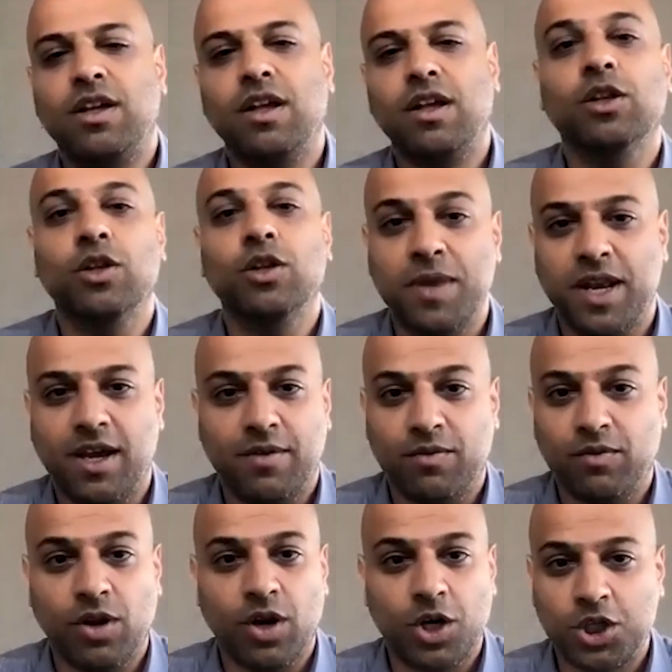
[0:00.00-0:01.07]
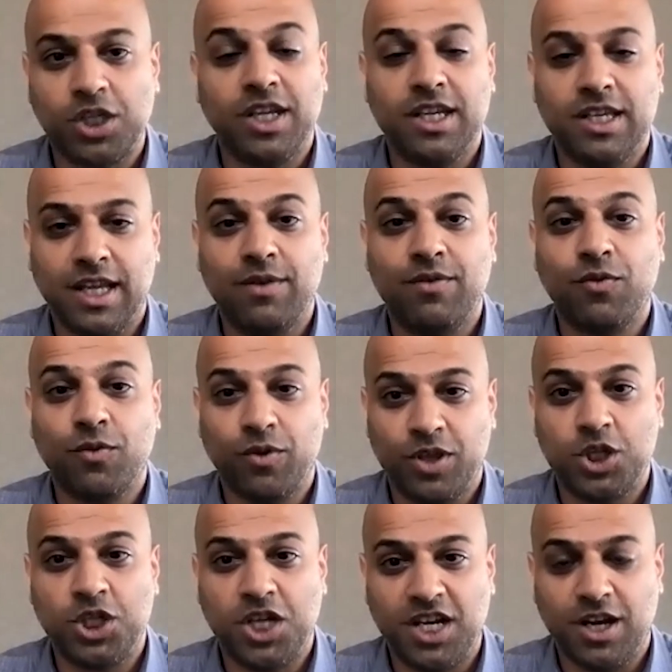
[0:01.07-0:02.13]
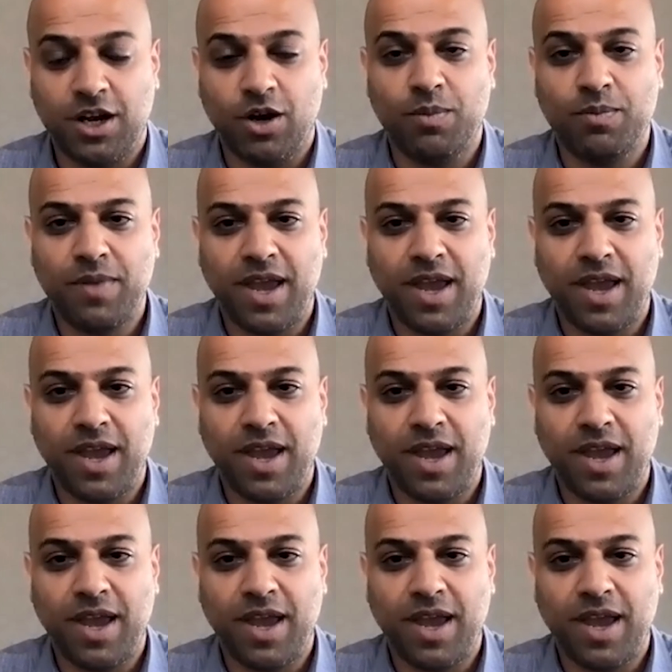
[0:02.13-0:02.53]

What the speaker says: Illumina largely did for the genome.